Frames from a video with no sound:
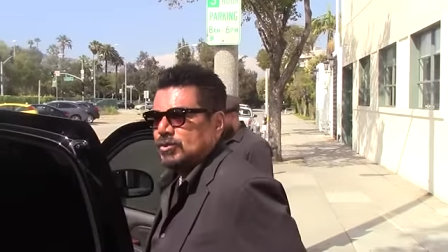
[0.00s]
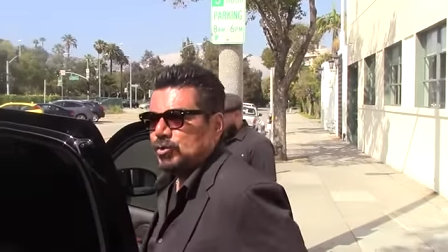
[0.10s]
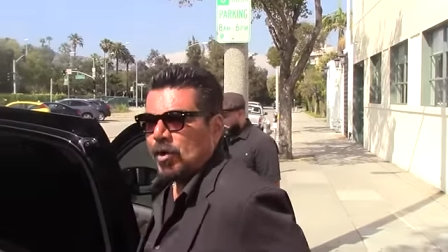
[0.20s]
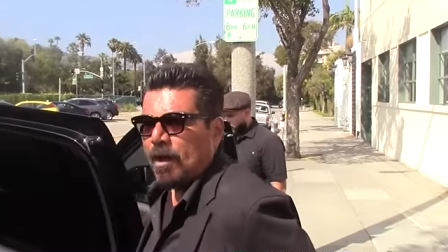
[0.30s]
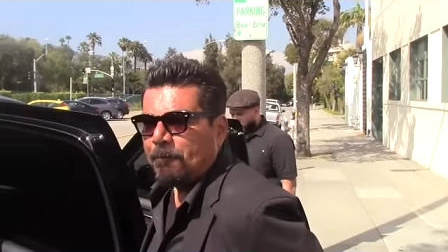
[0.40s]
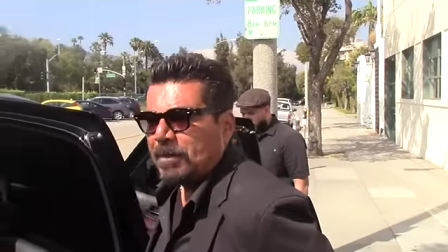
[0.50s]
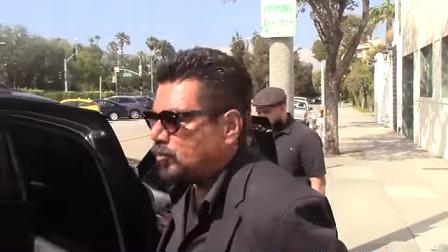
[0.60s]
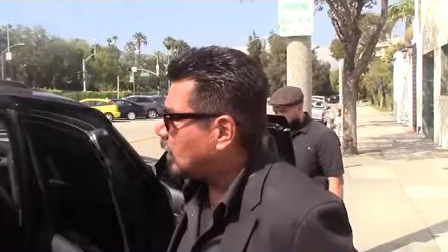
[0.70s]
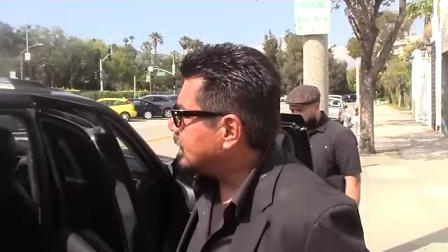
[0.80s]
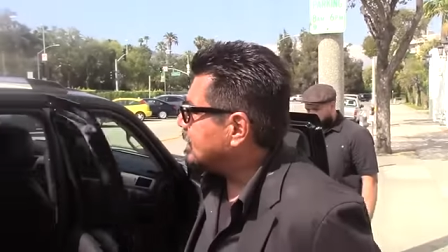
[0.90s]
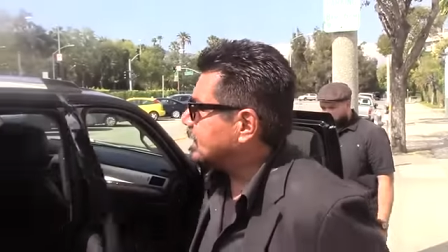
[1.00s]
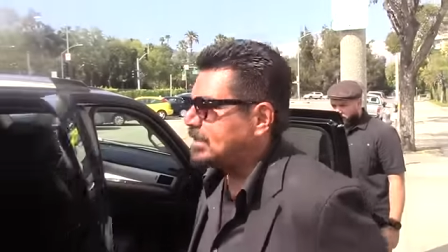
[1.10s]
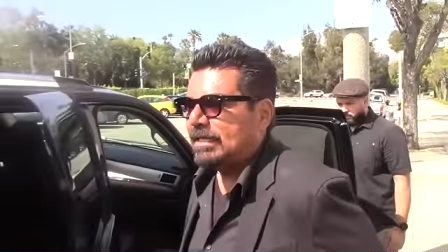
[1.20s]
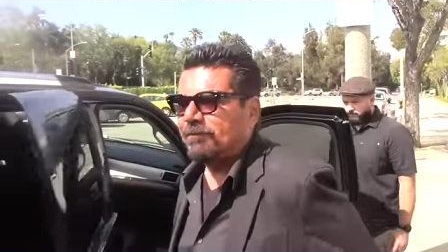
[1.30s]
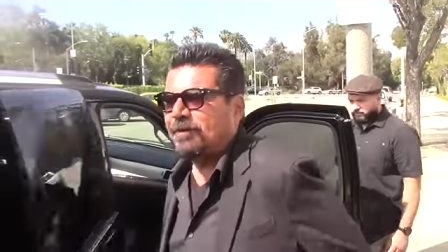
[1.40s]
Trump in twenty
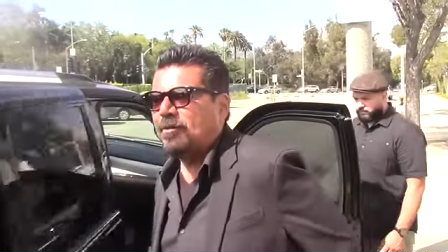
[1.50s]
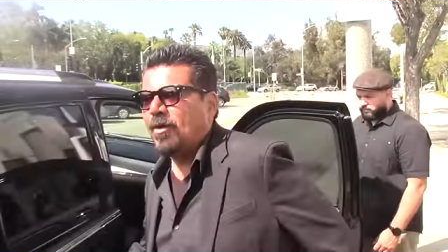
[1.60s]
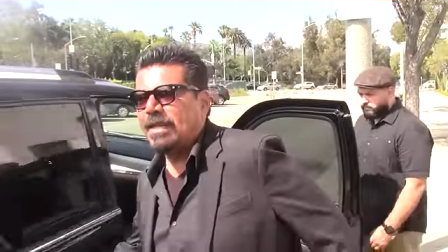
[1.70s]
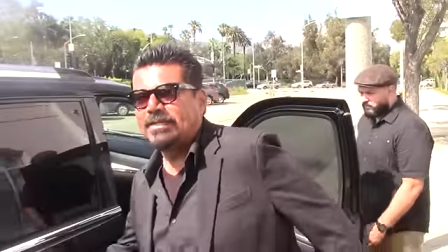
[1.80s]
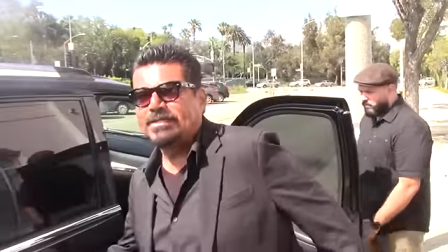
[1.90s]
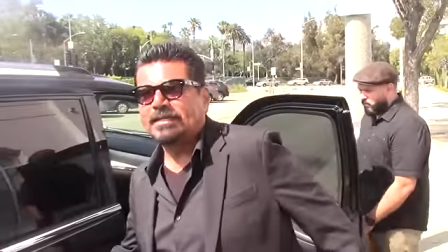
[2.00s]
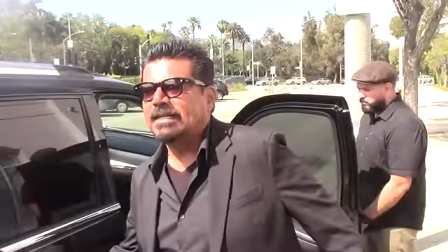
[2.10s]
sixteen, if he wins,